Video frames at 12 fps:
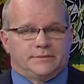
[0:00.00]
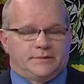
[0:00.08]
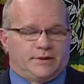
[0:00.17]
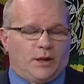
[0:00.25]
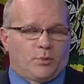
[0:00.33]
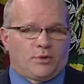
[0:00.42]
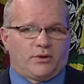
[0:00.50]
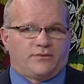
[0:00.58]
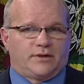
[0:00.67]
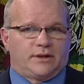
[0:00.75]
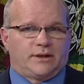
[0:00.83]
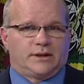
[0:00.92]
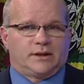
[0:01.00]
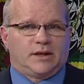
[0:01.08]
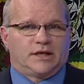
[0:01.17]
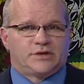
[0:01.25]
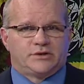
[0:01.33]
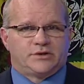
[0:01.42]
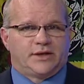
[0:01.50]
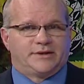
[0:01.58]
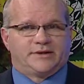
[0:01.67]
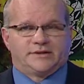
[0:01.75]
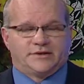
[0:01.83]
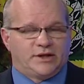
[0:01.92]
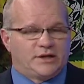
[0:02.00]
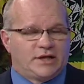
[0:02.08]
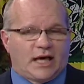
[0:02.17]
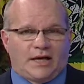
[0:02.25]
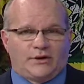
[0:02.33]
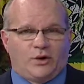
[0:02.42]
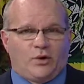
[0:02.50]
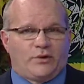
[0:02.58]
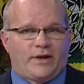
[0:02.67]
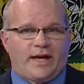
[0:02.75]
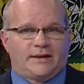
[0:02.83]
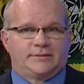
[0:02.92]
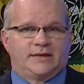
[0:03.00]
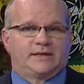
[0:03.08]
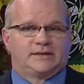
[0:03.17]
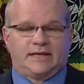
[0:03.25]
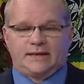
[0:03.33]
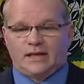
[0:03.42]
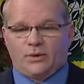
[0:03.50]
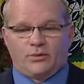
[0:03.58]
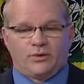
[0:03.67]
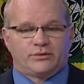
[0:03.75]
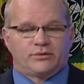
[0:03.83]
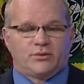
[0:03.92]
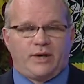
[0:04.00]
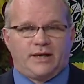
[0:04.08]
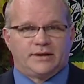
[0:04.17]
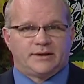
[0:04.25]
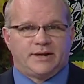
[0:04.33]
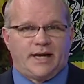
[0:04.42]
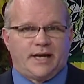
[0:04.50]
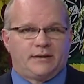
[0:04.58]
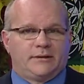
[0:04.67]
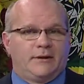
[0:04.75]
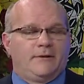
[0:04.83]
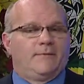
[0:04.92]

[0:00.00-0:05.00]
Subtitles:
number of the election judges did not know that. They said they weren't trained in that.